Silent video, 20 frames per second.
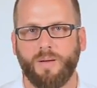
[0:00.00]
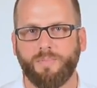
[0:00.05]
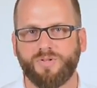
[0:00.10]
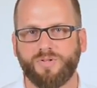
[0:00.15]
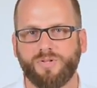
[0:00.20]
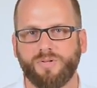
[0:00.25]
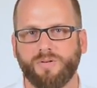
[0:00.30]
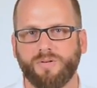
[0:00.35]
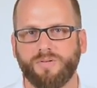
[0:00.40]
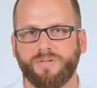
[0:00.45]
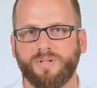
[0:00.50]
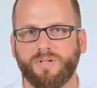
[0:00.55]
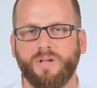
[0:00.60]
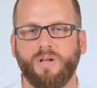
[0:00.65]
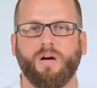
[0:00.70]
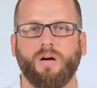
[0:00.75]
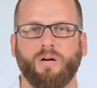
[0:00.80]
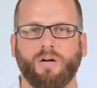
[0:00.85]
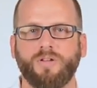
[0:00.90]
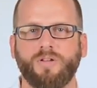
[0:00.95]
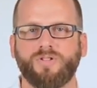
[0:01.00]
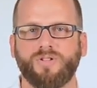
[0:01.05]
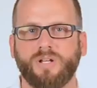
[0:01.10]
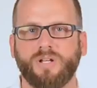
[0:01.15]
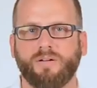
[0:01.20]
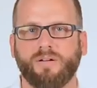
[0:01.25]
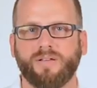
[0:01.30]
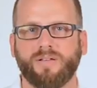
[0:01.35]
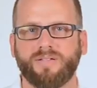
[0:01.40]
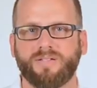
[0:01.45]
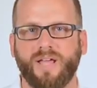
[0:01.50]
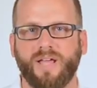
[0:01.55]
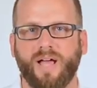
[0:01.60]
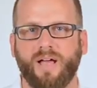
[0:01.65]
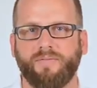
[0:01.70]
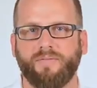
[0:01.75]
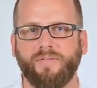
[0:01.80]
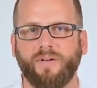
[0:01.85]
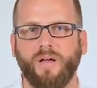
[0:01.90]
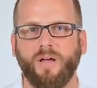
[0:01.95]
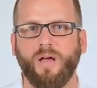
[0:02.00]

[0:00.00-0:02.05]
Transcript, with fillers: shooters, our engineering staff,